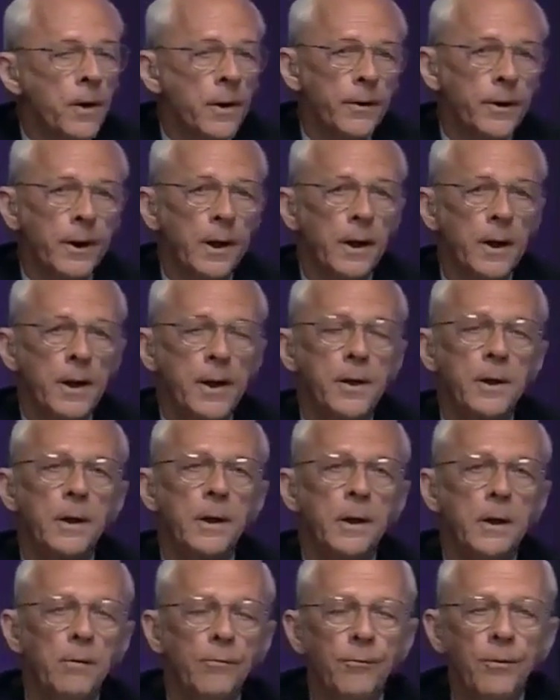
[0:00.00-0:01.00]
The kind
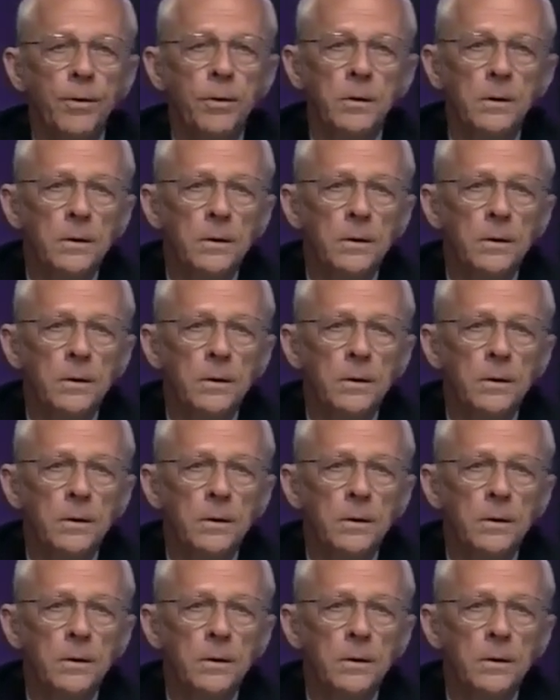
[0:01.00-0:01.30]
of